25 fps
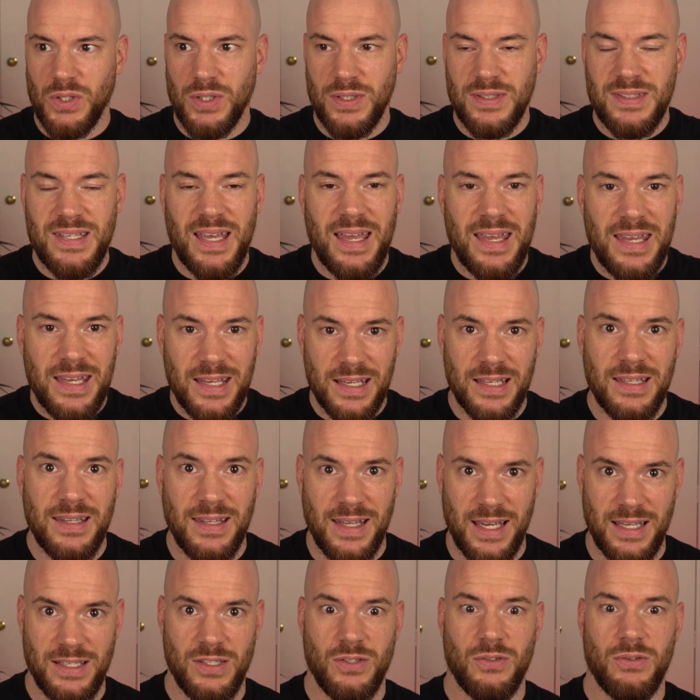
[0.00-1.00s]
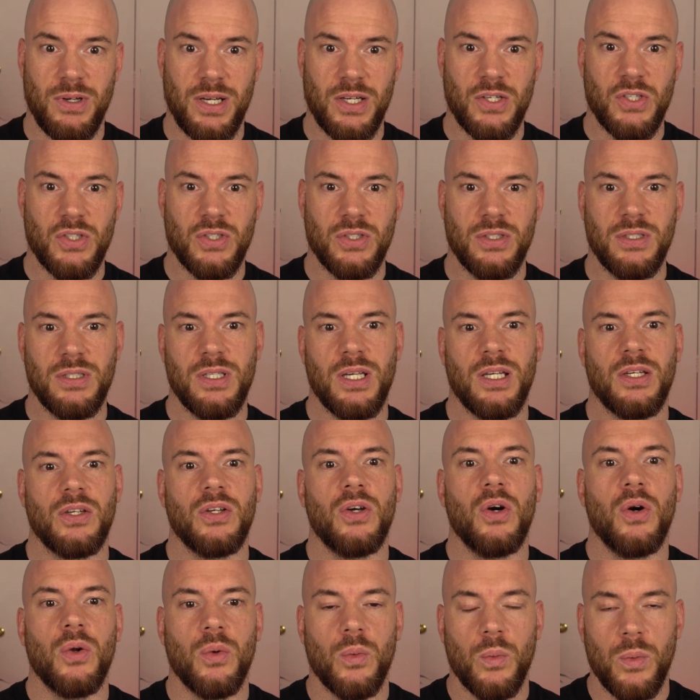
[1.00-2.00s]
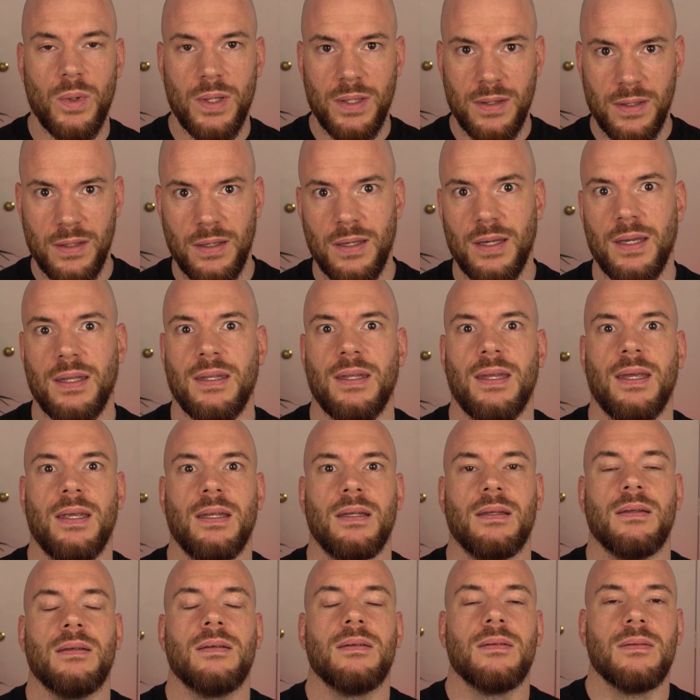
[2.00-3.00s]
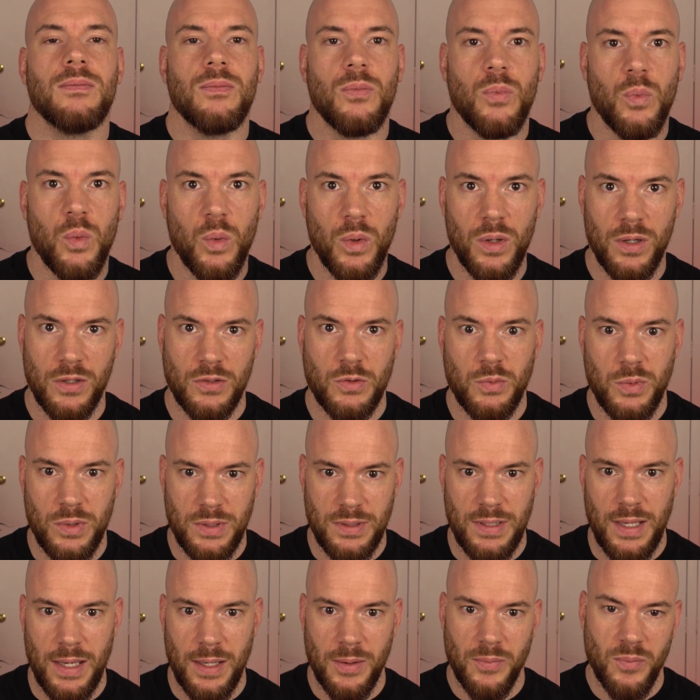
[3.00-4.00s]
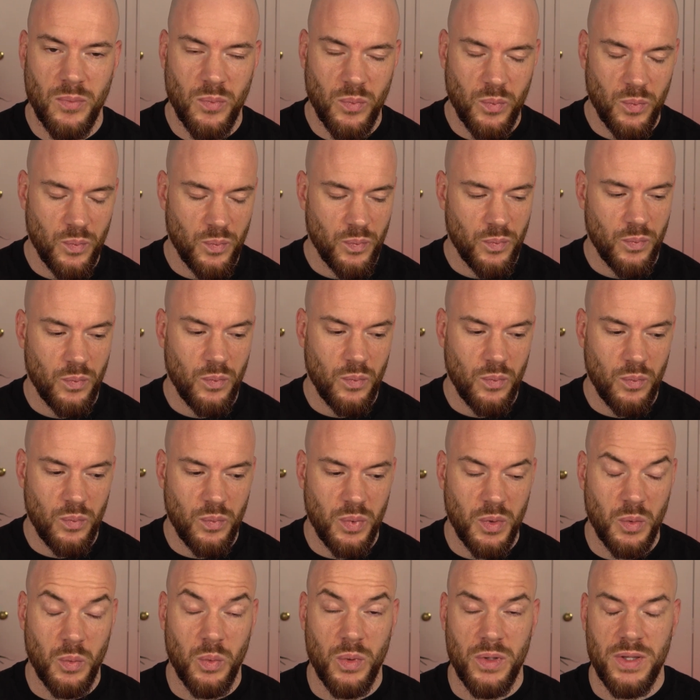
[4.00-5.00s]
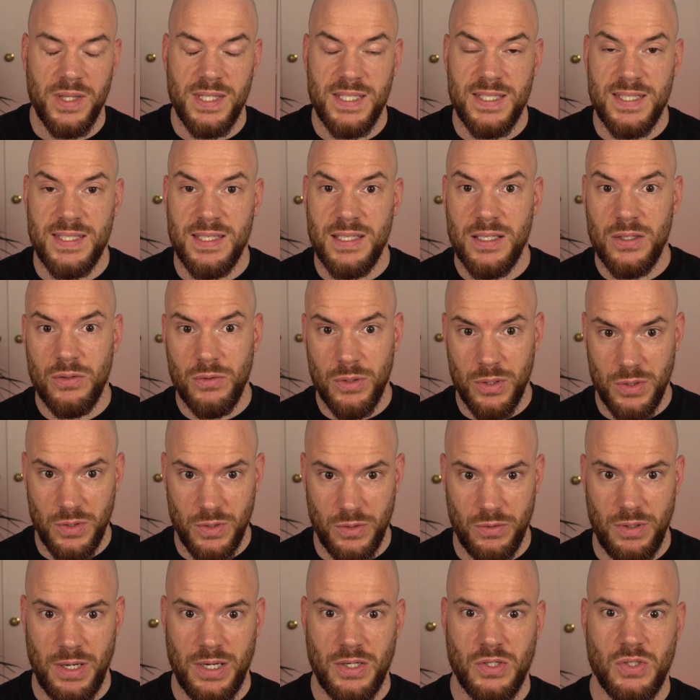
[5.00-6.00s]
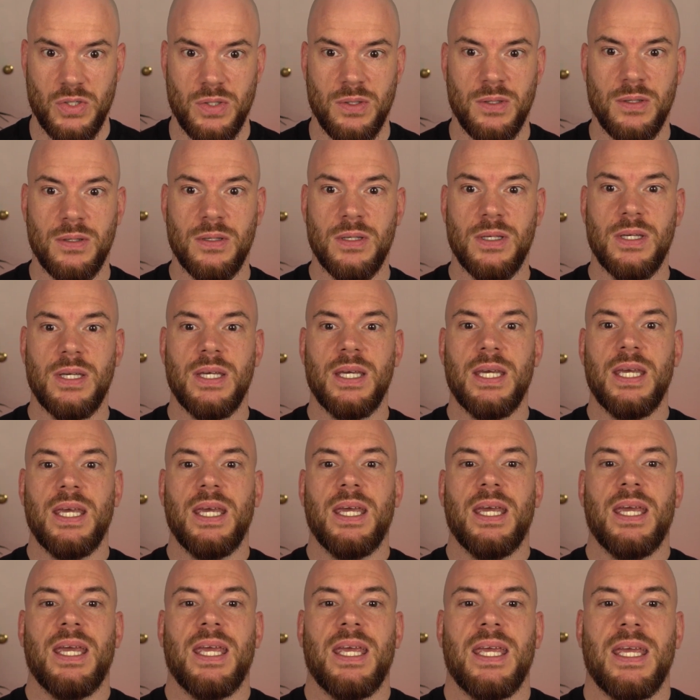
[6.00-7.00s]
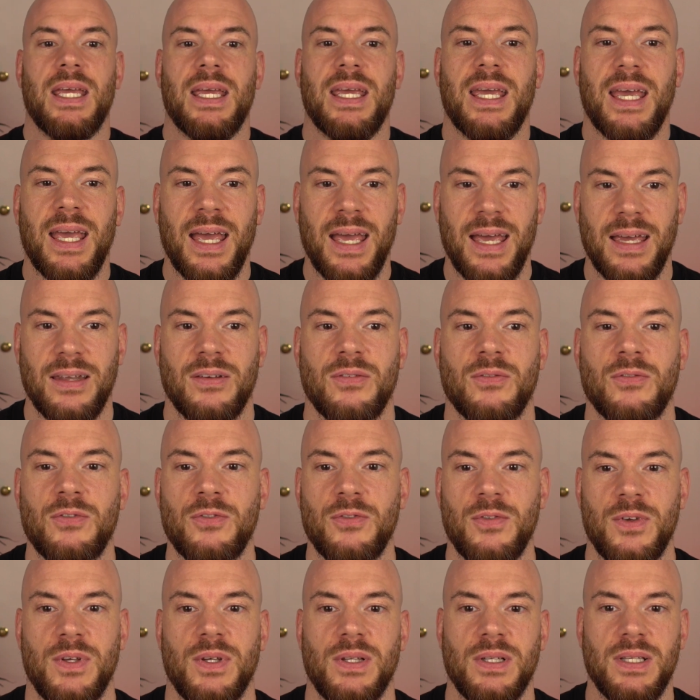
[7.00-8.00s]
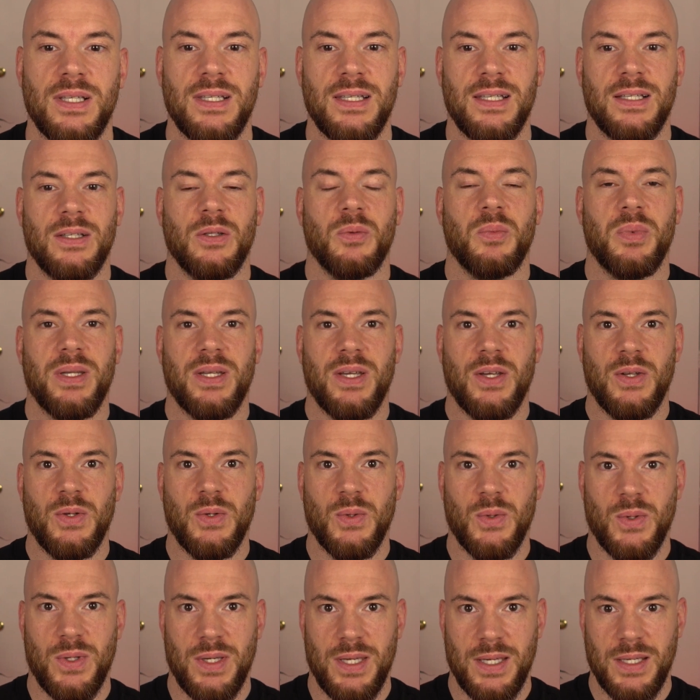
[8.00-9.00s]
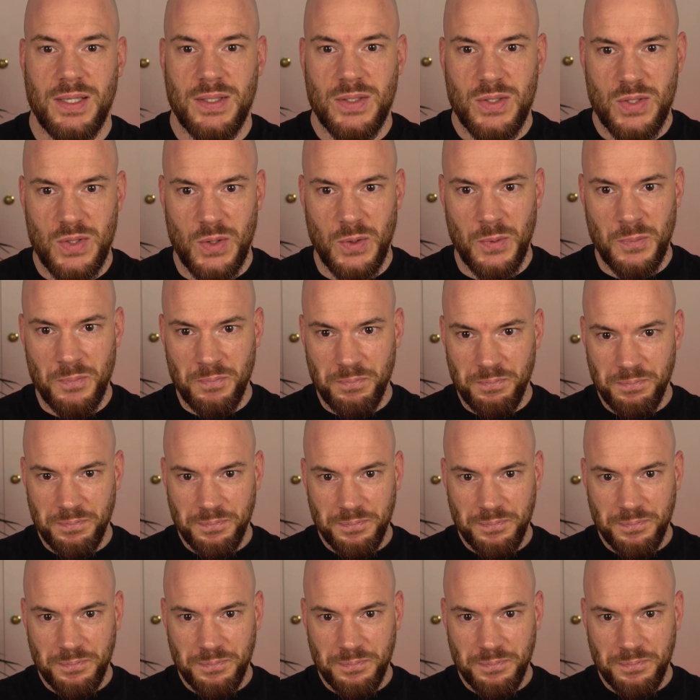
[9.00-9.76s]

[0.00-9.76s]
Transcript: taken that direction and gone with it and then worked with that. But with zero direction, it can feel a little bit annoying. So